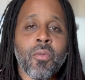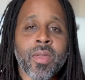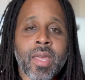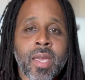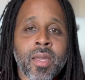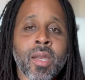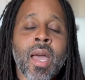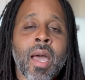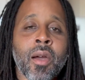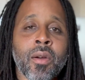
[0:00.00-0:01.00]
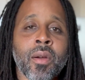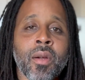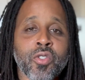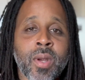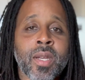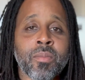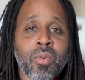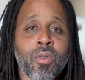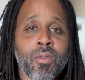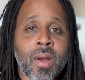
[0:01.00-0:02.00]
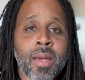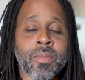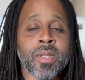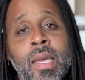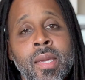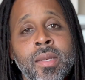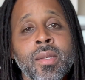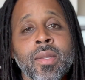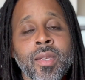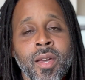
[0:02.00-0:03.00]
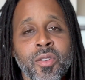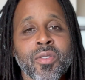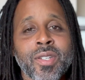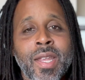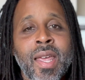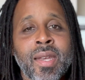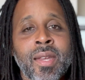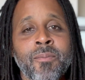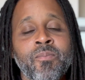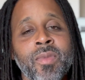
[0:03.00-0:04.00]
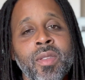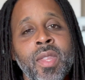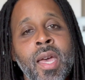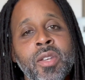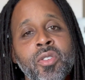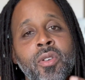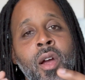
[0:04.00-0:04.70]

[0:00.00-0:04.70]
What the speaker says: within our training programs is the understanding that